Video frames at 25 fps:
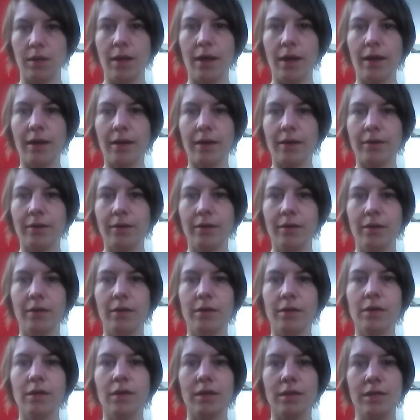Hi,
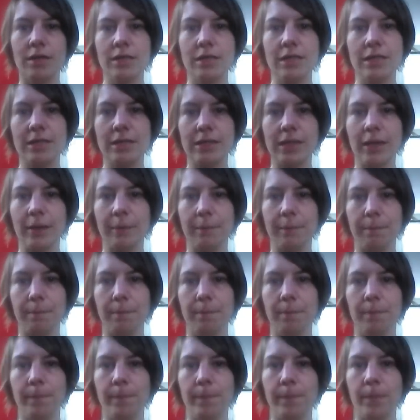this is
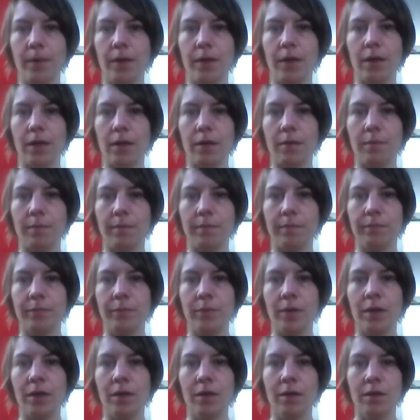Kim. Um,
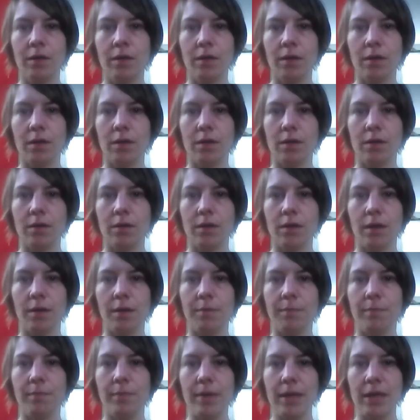
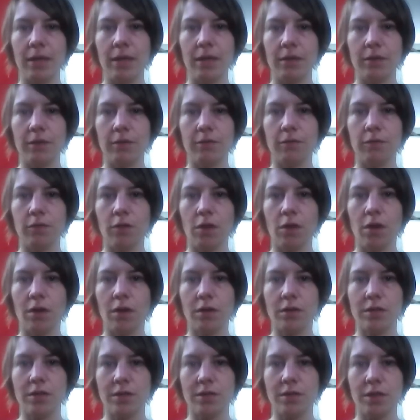I'm making these
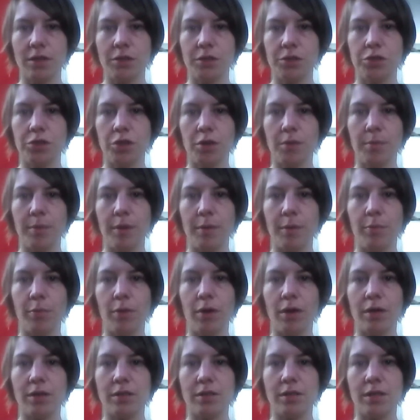vlogs as I share my
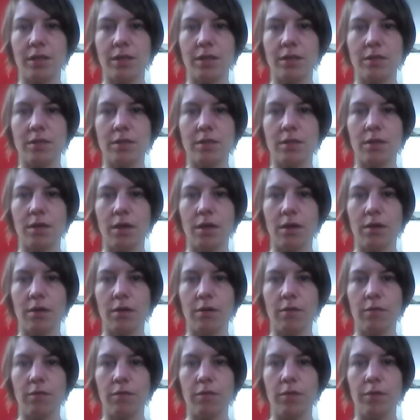process
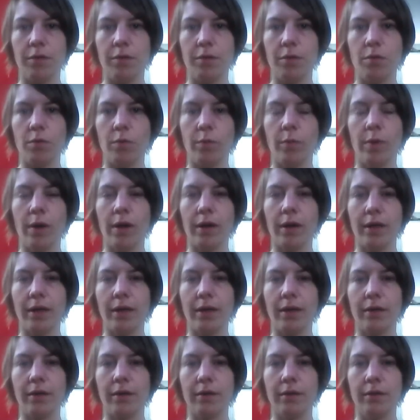of
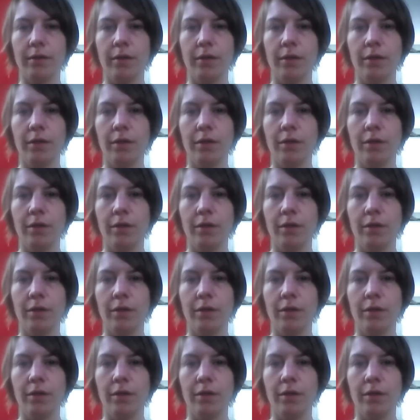walking